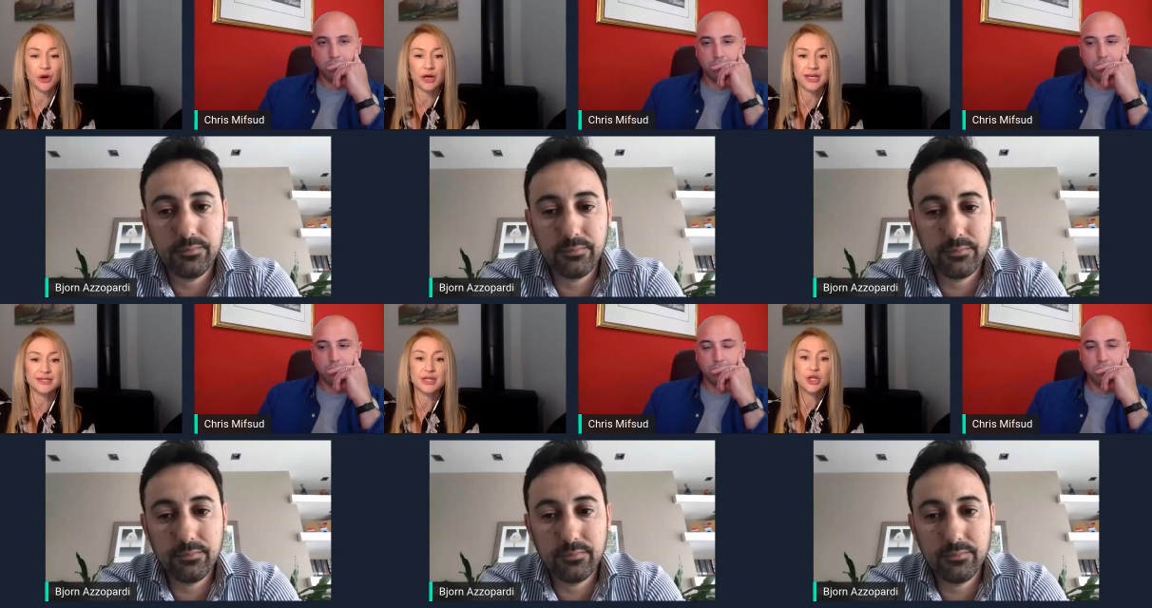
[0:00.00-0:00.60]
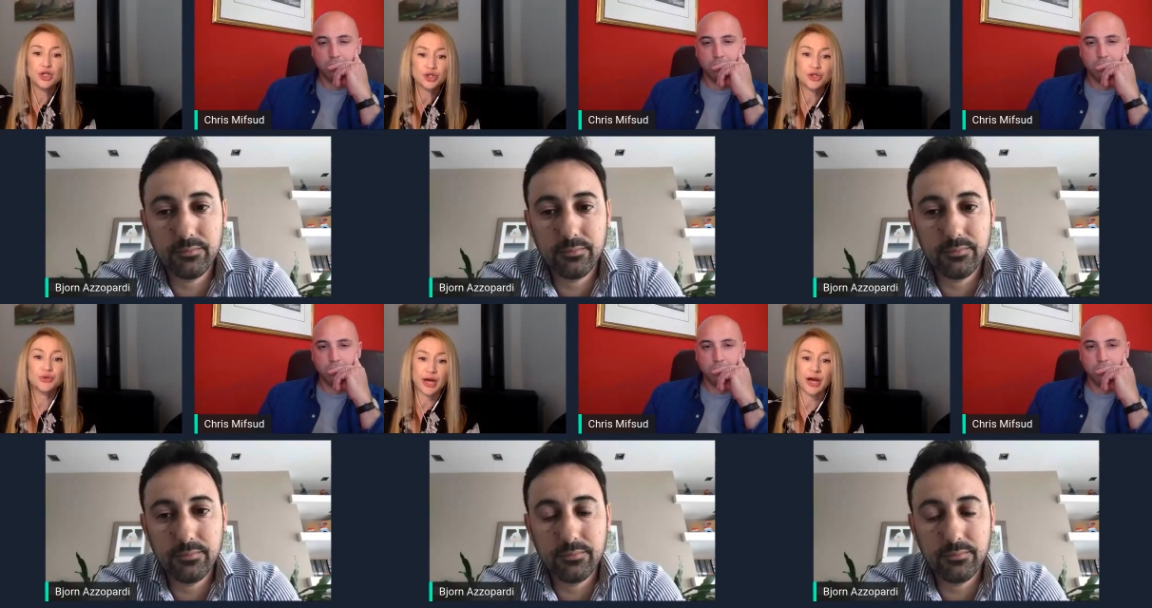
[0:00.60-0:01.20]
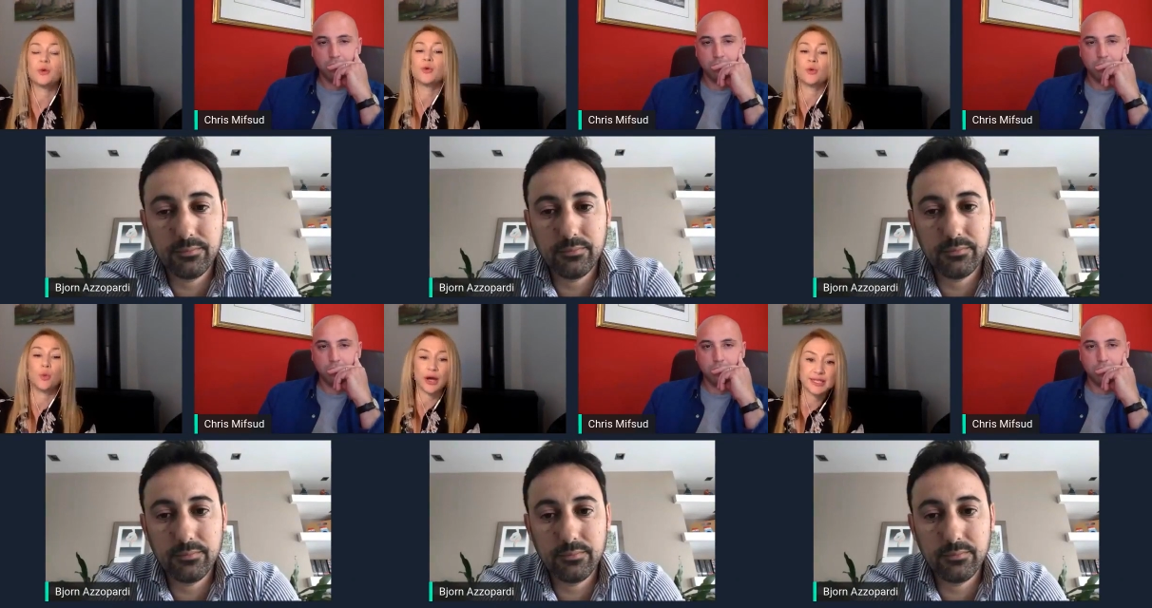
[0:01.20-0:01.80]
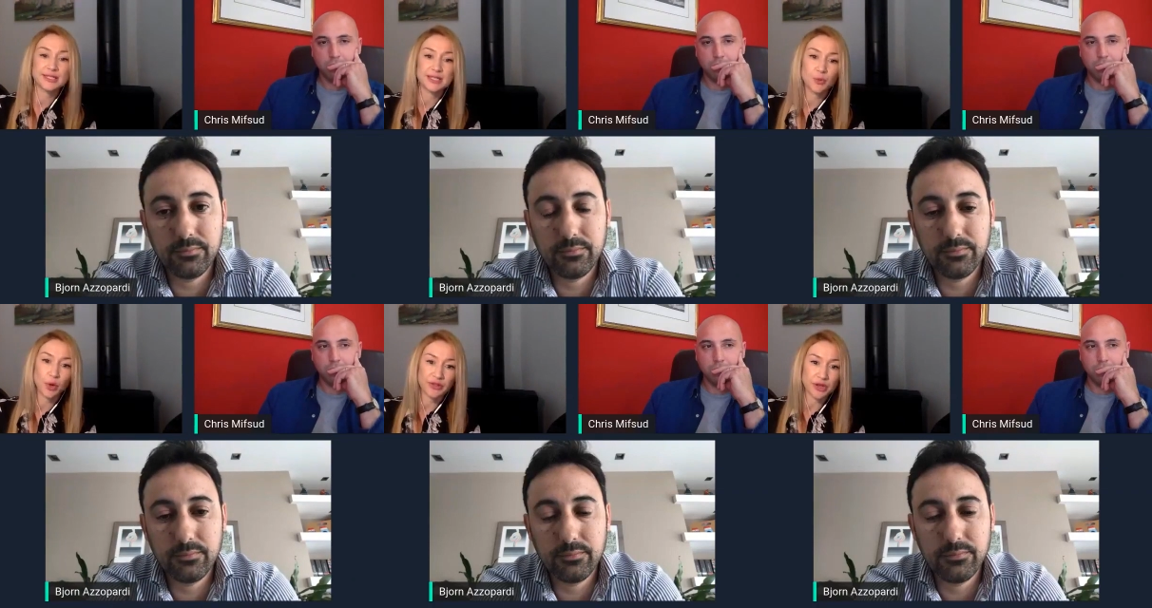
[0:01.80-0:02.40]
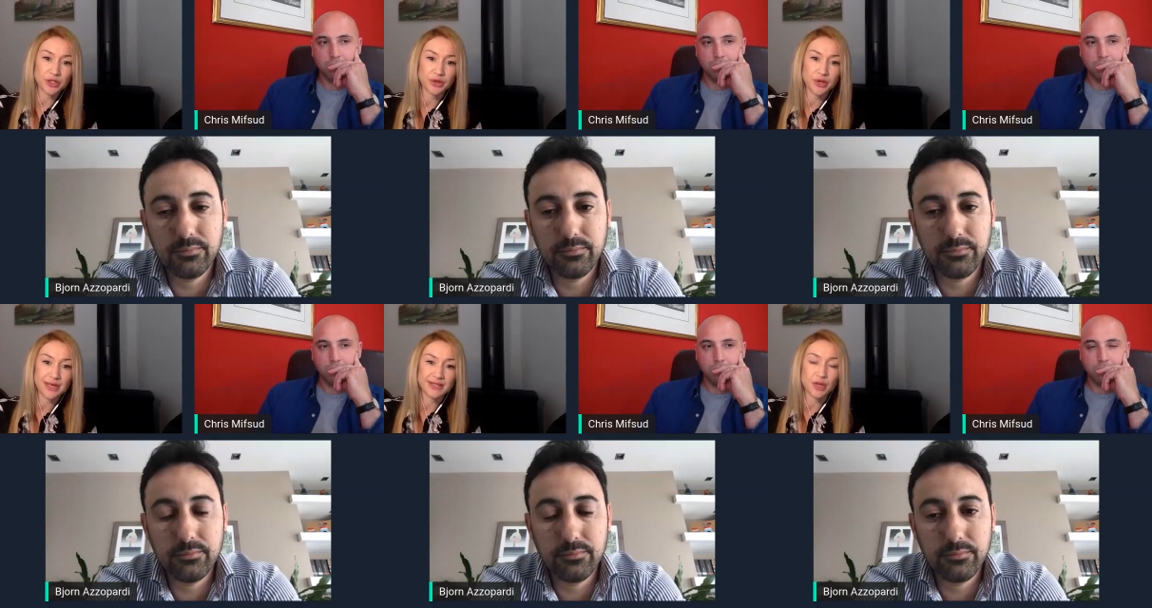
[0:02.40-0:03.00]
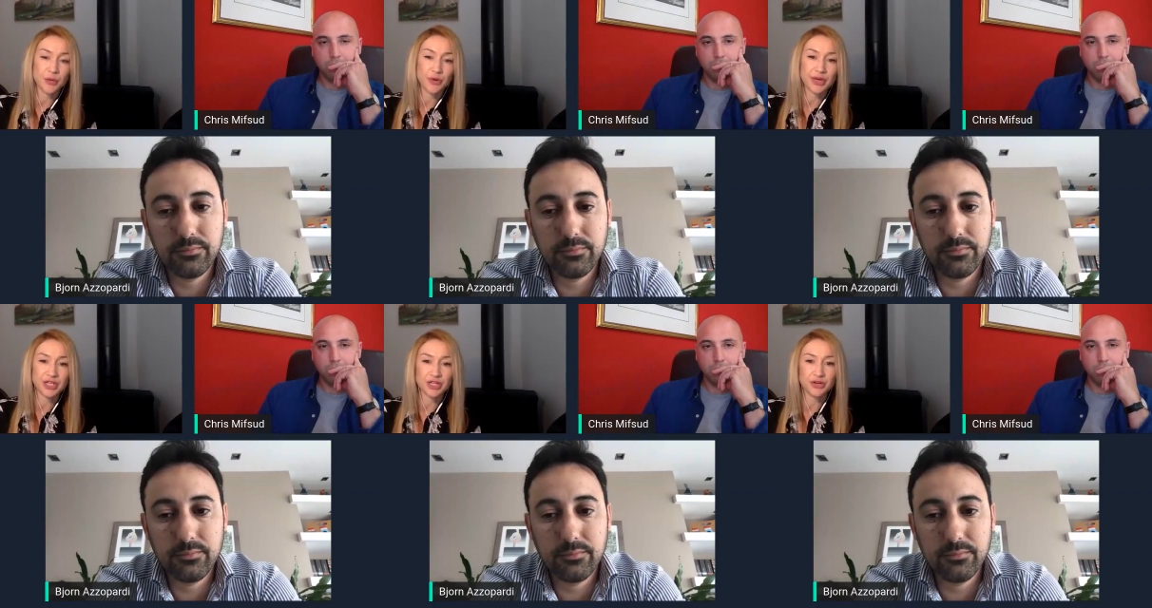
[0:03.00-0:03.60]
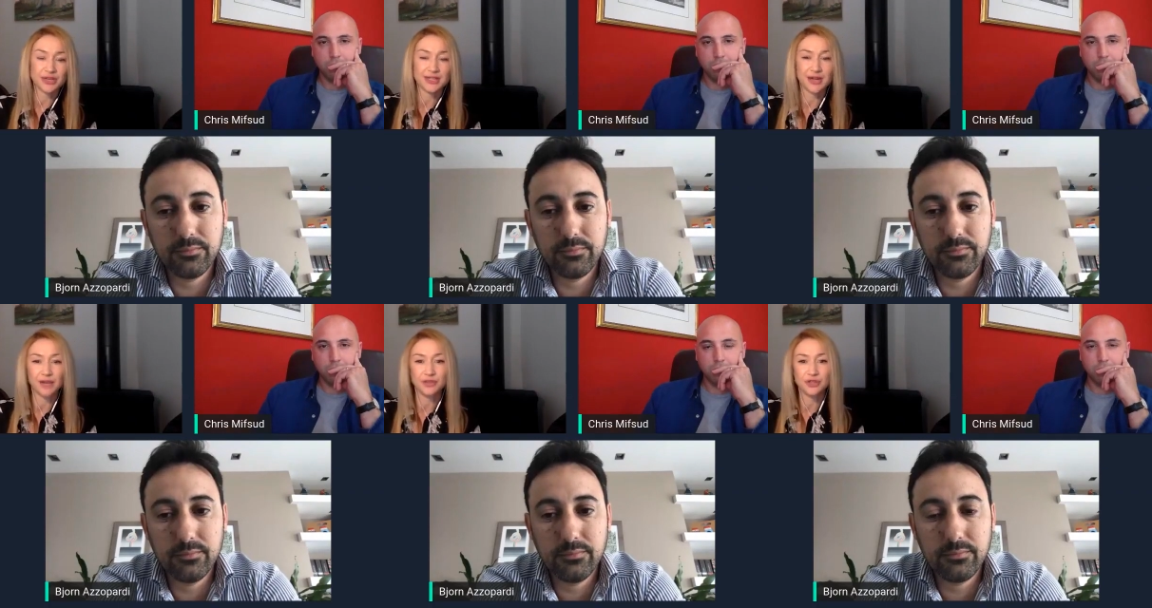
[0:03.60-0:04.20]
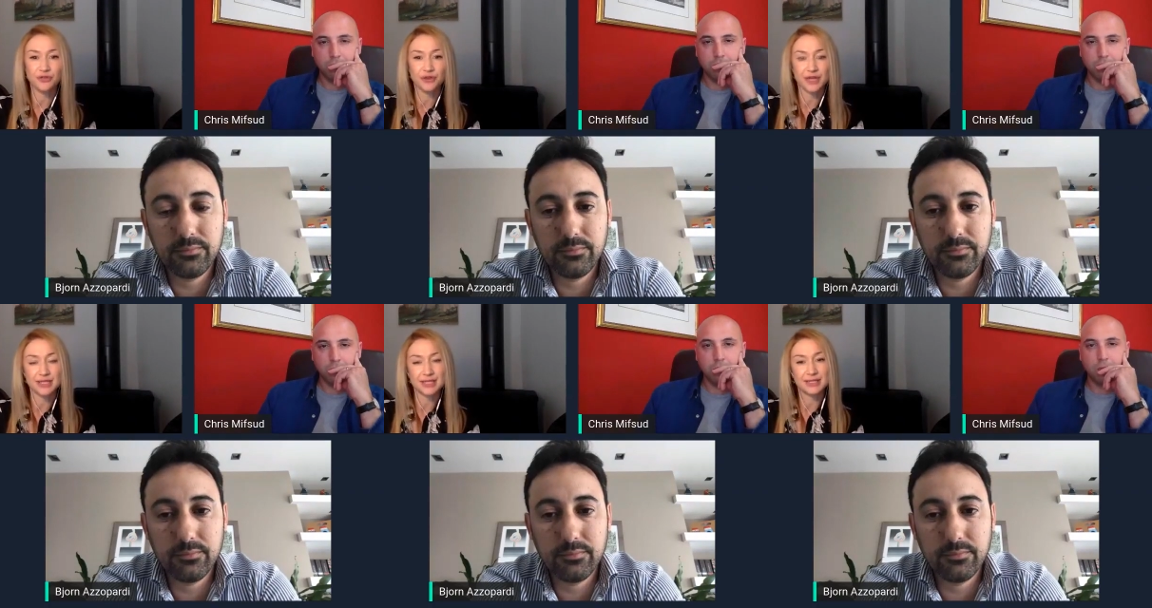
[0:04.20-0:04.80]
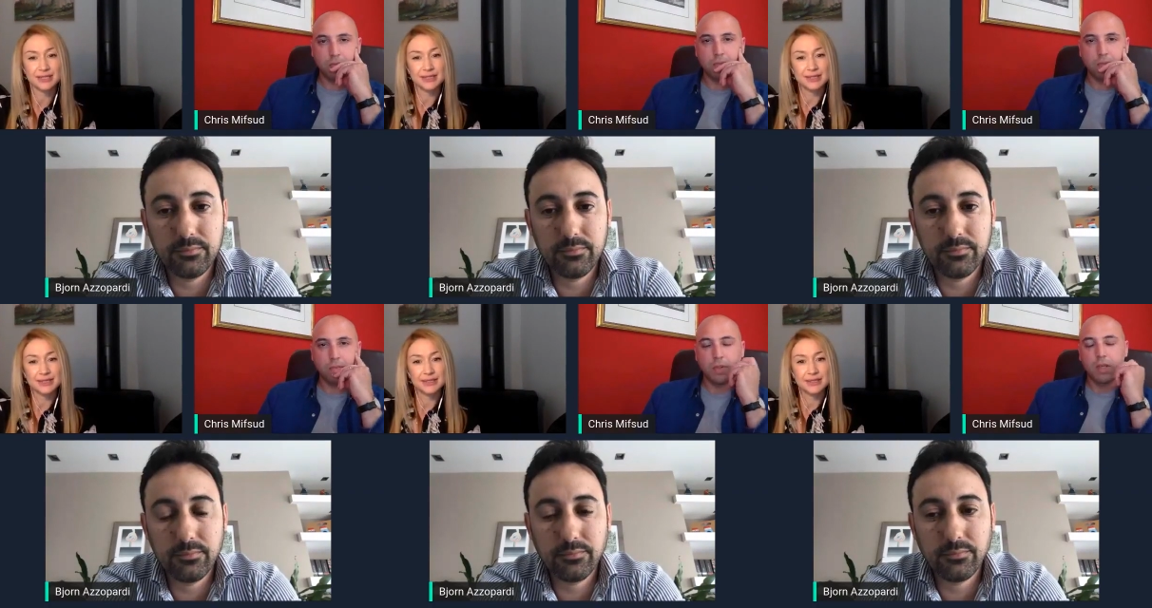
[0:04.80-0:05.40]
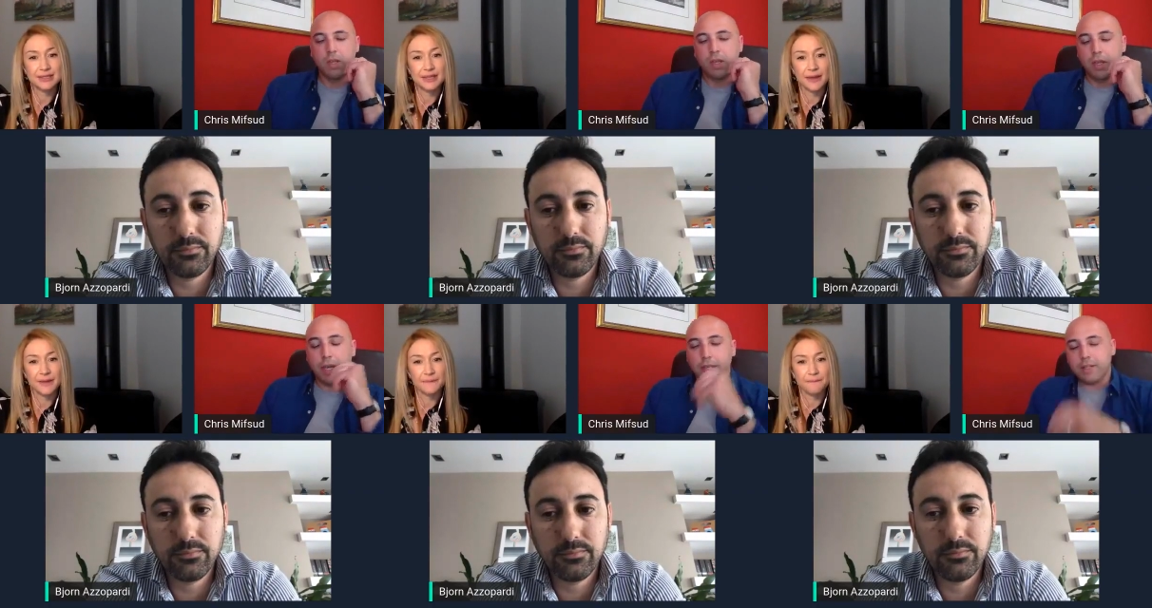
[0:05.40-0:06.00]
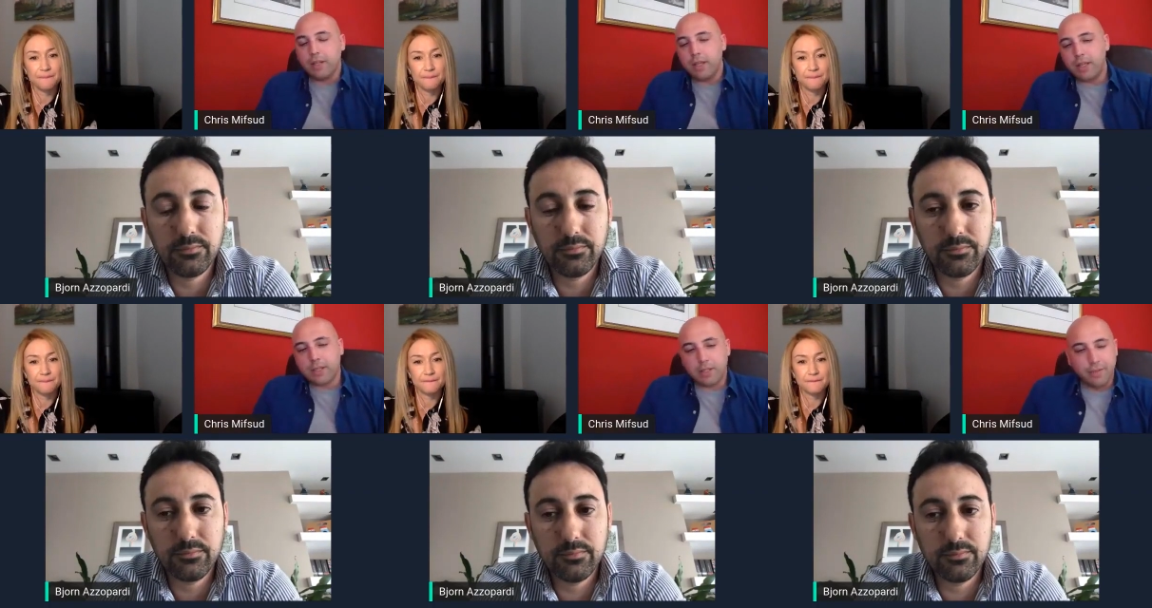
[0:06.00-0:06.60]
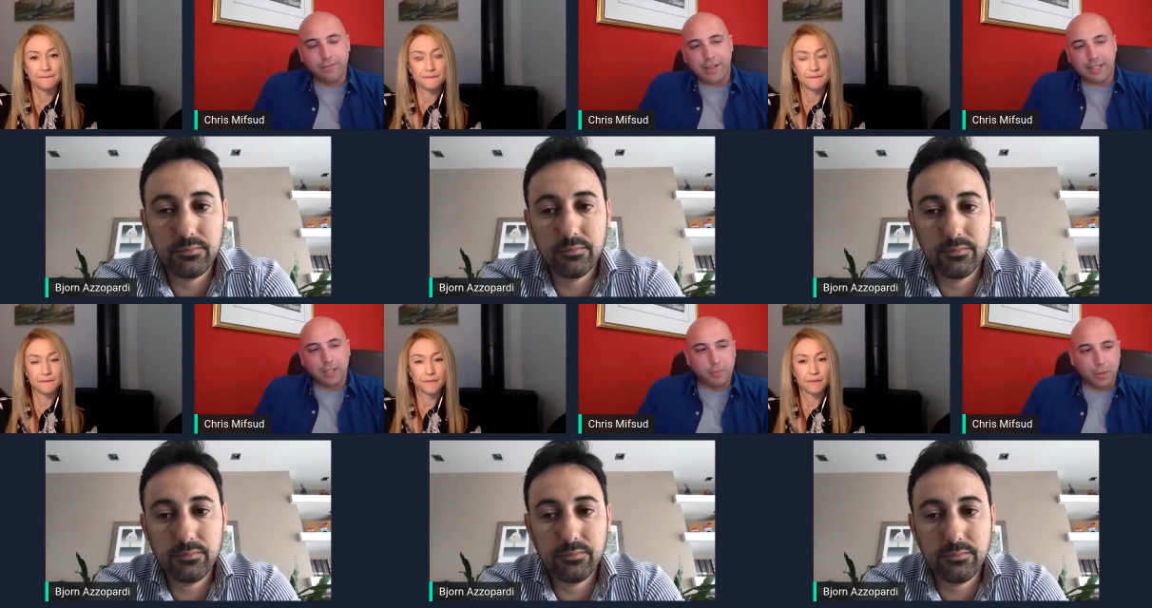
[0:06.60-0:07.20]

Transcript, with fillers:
Speaker 1: market to now widen what they're doing as an operation? Chris, I'll come to you first.
Speaker 2: Yes, it's in fact in the